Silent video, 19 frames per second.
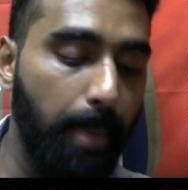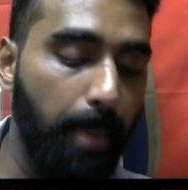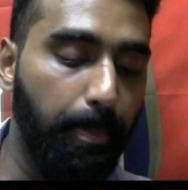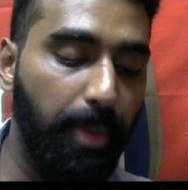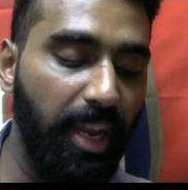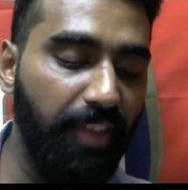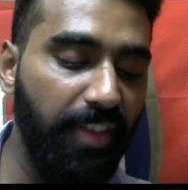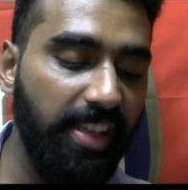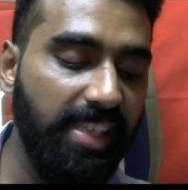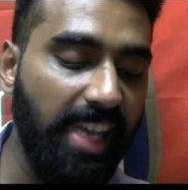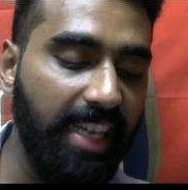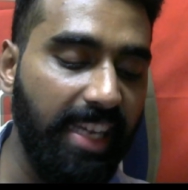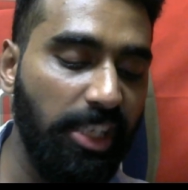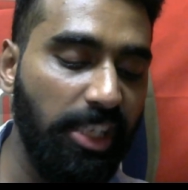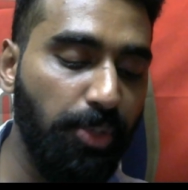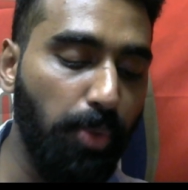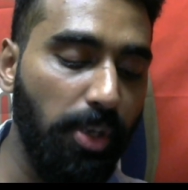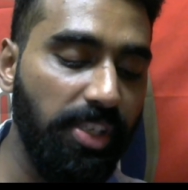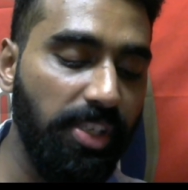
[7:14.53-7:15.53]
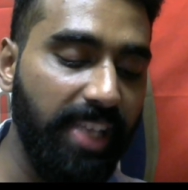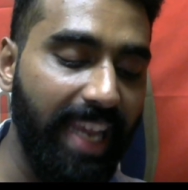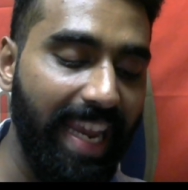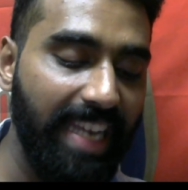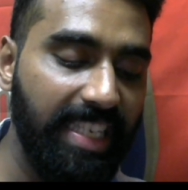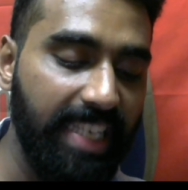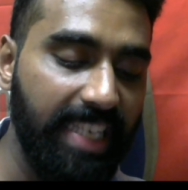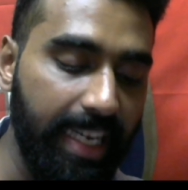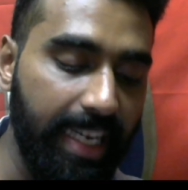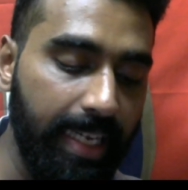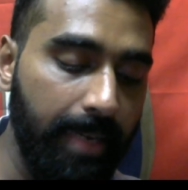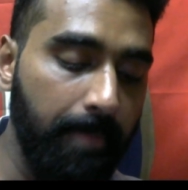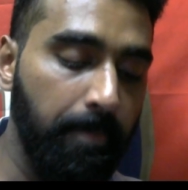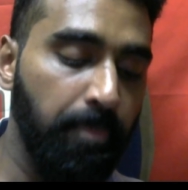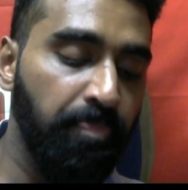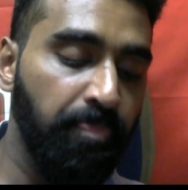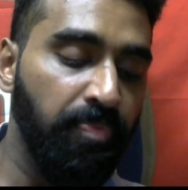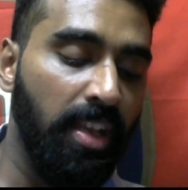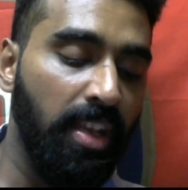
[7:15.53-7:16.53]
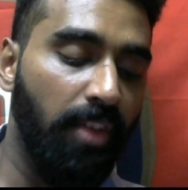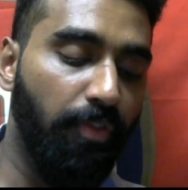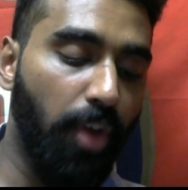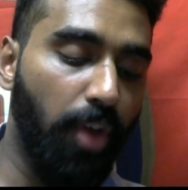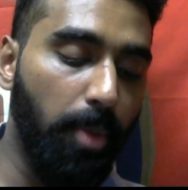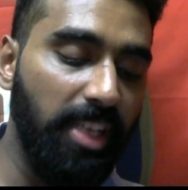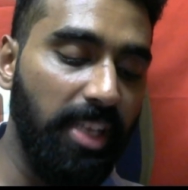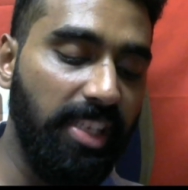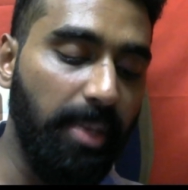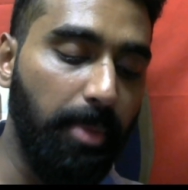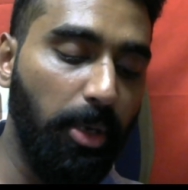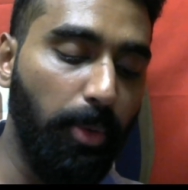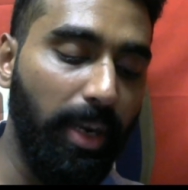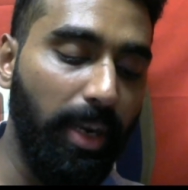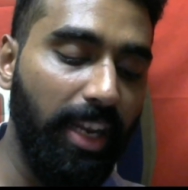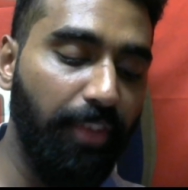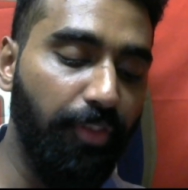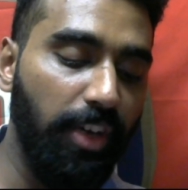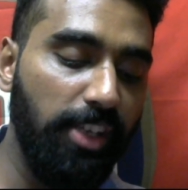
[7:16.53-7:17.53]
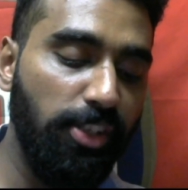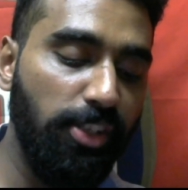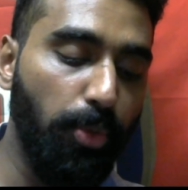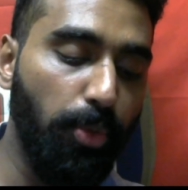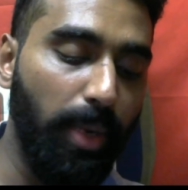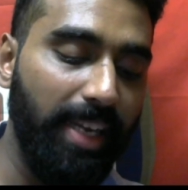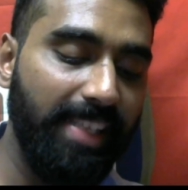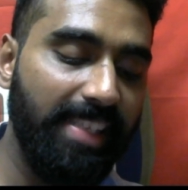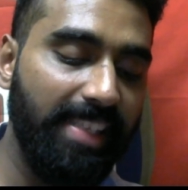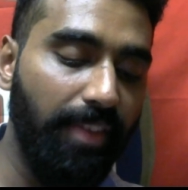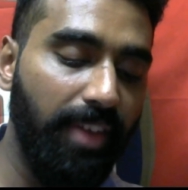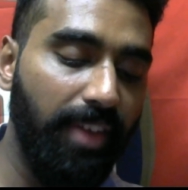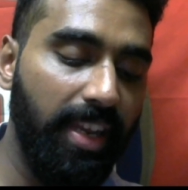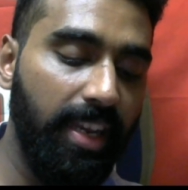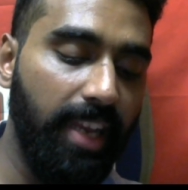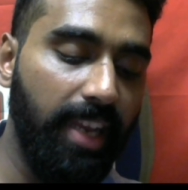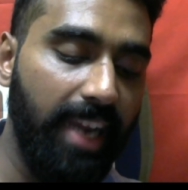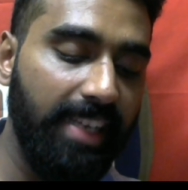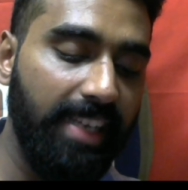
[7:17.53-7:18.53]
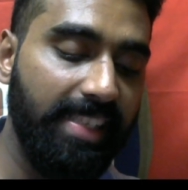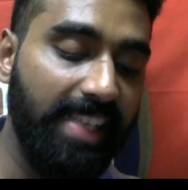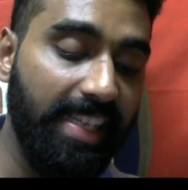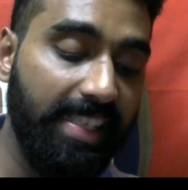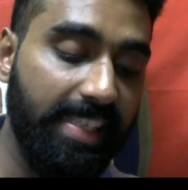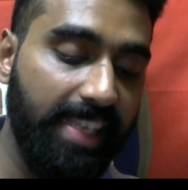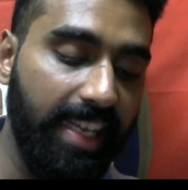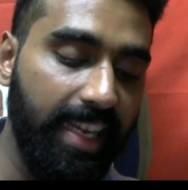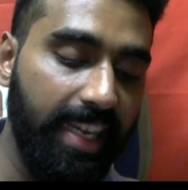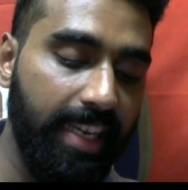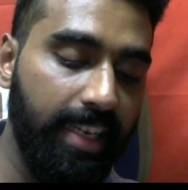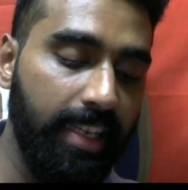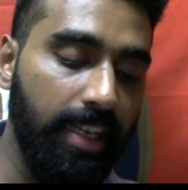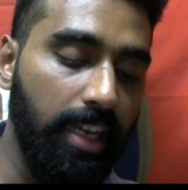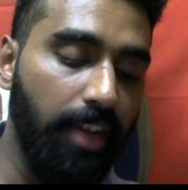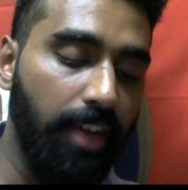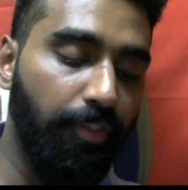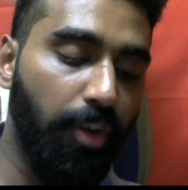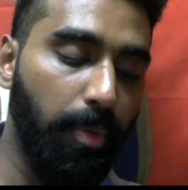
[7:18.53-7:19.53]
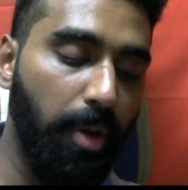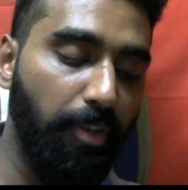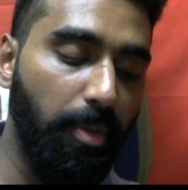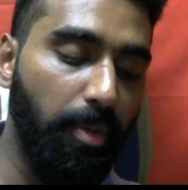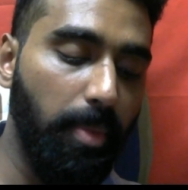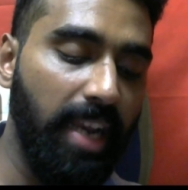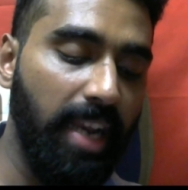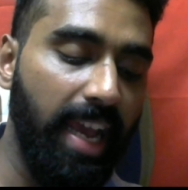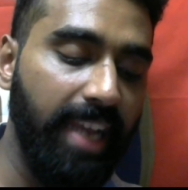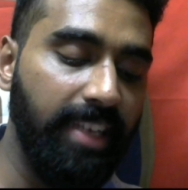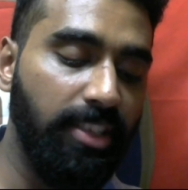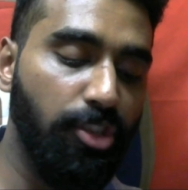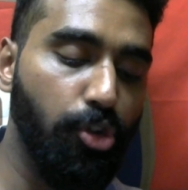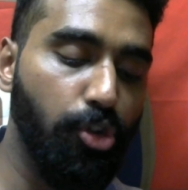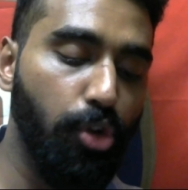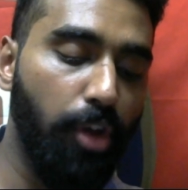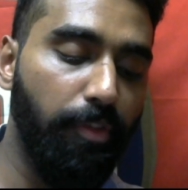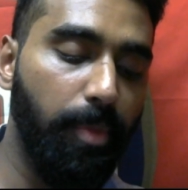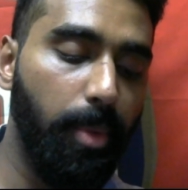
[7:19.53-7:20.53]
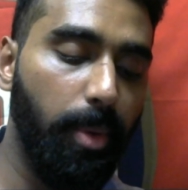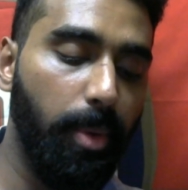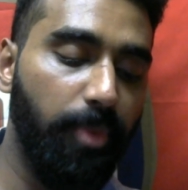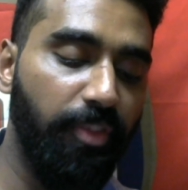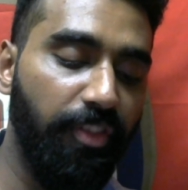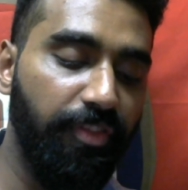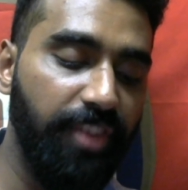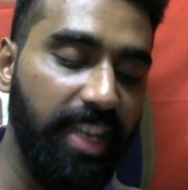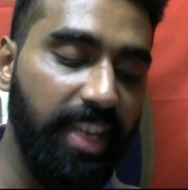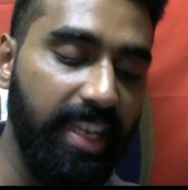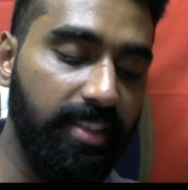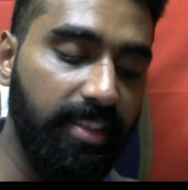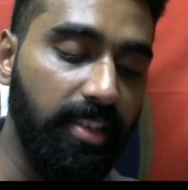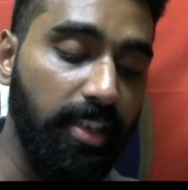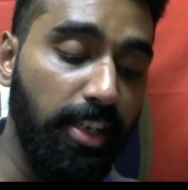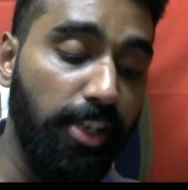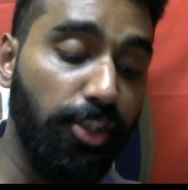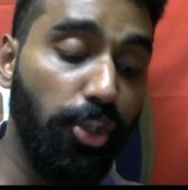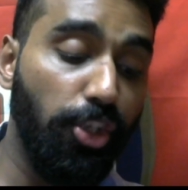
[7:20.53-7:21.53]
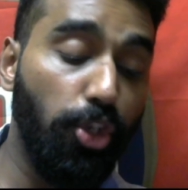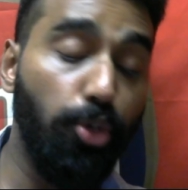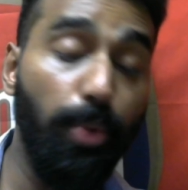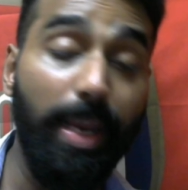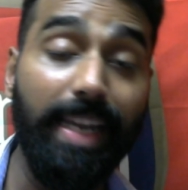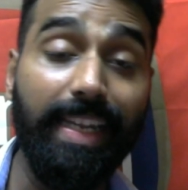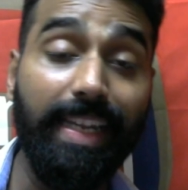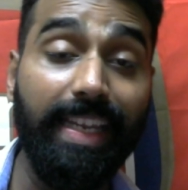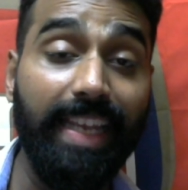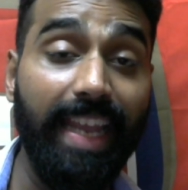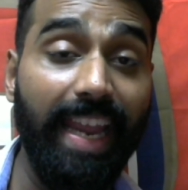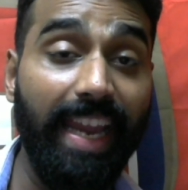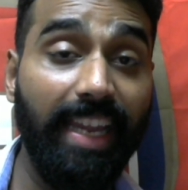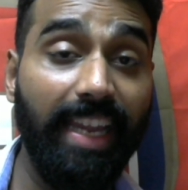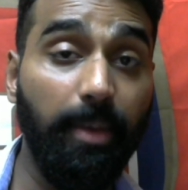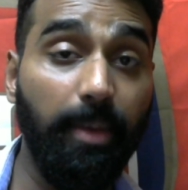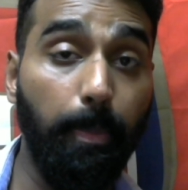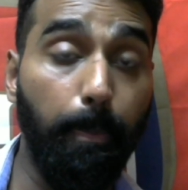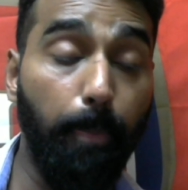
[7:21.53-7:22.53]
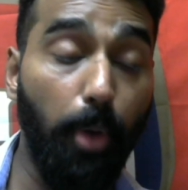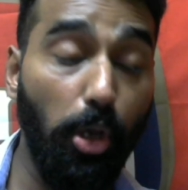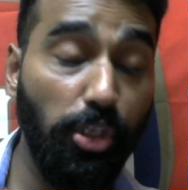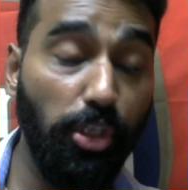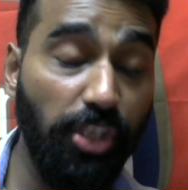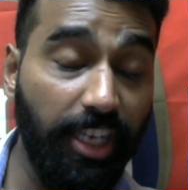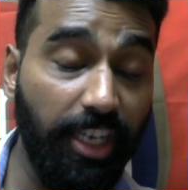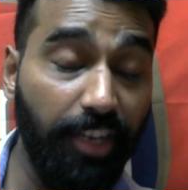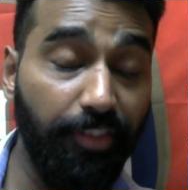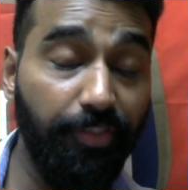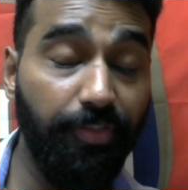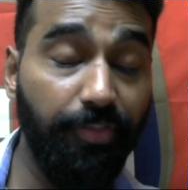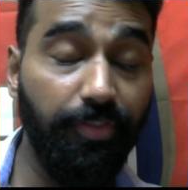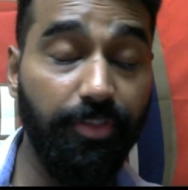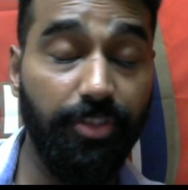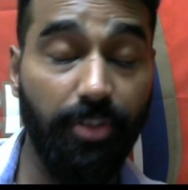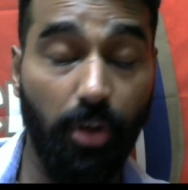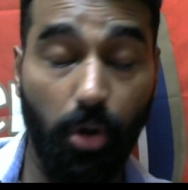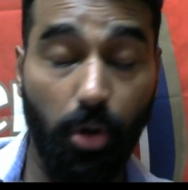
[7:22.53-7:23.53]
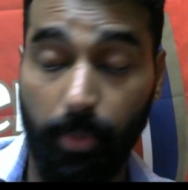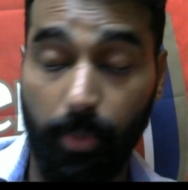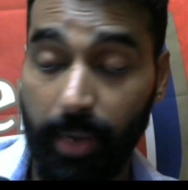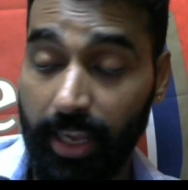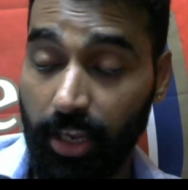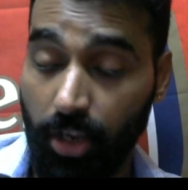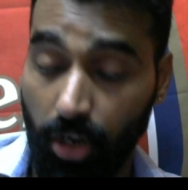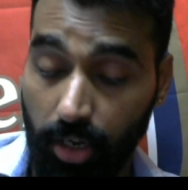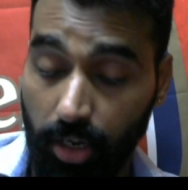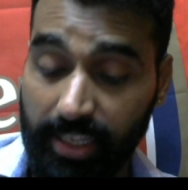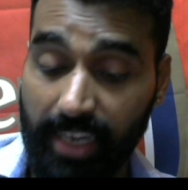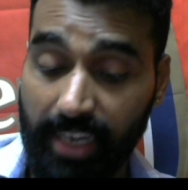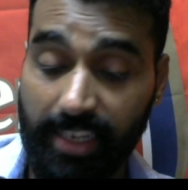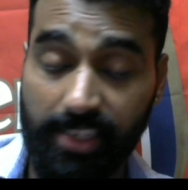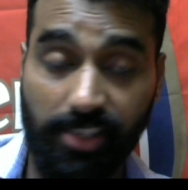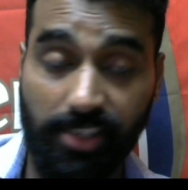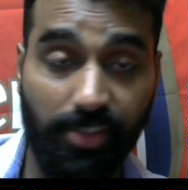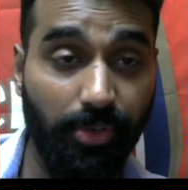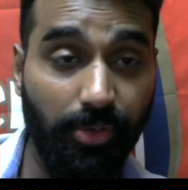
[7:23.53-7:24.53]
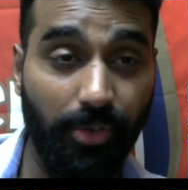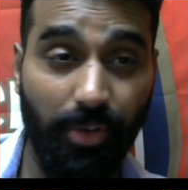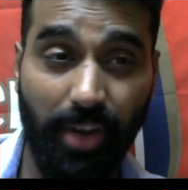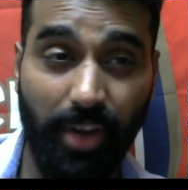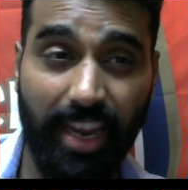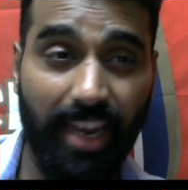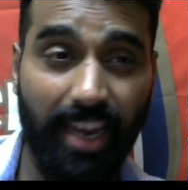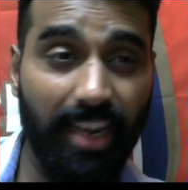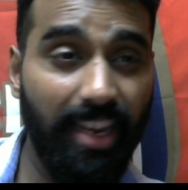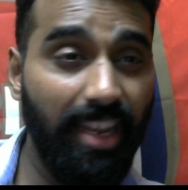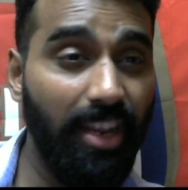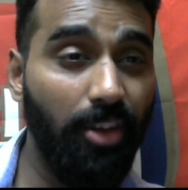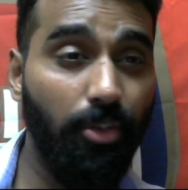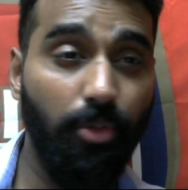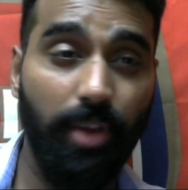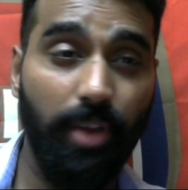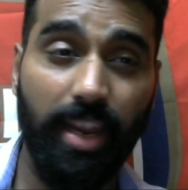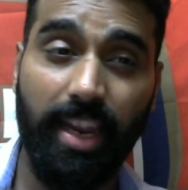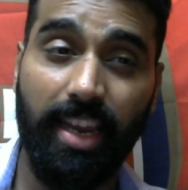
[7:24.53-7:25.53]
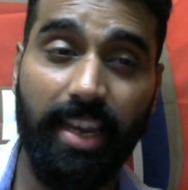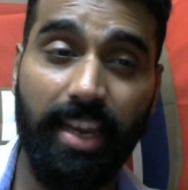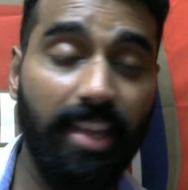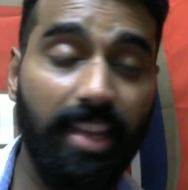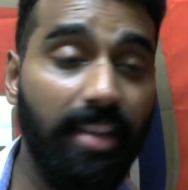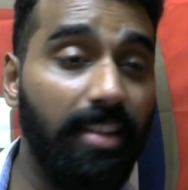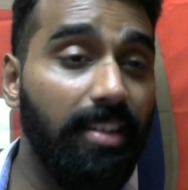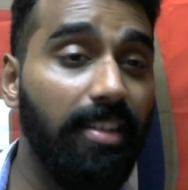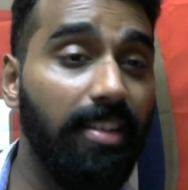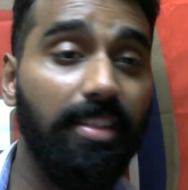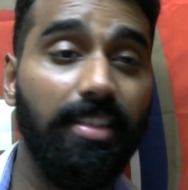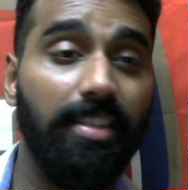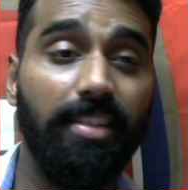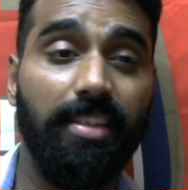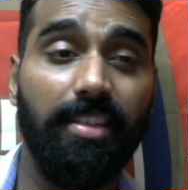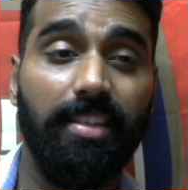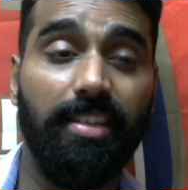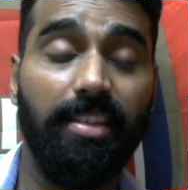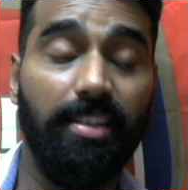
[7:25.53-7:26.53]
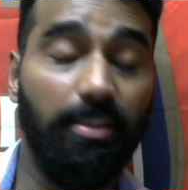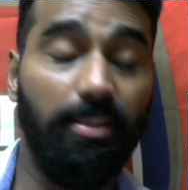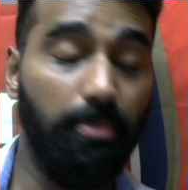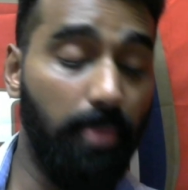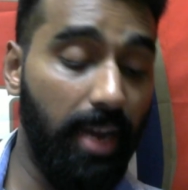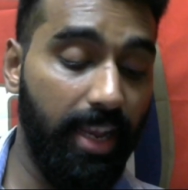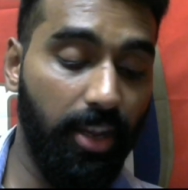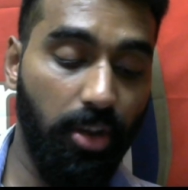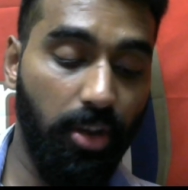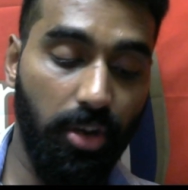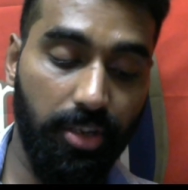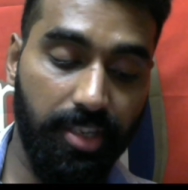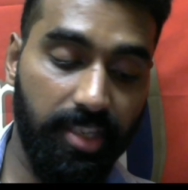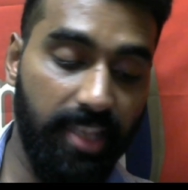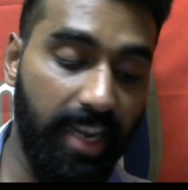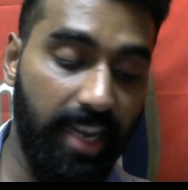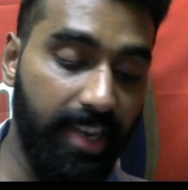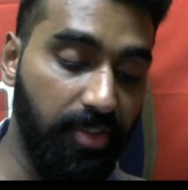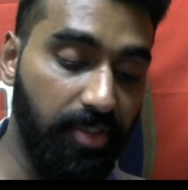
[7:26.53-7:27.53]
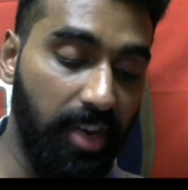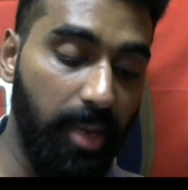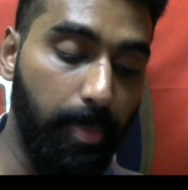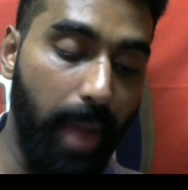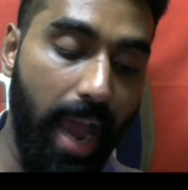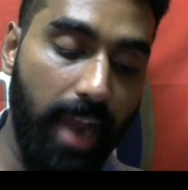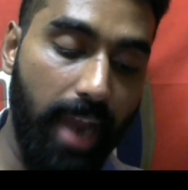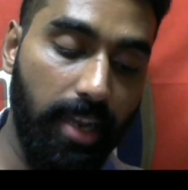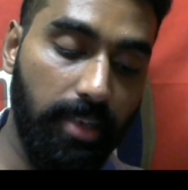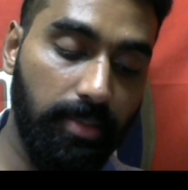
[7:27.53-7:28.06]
Previous highest was 18 from December 21st to 27 and 16 from November 9th to November 15th. So 28 positive. Oh my God, that is really, really, my God, that is really bad.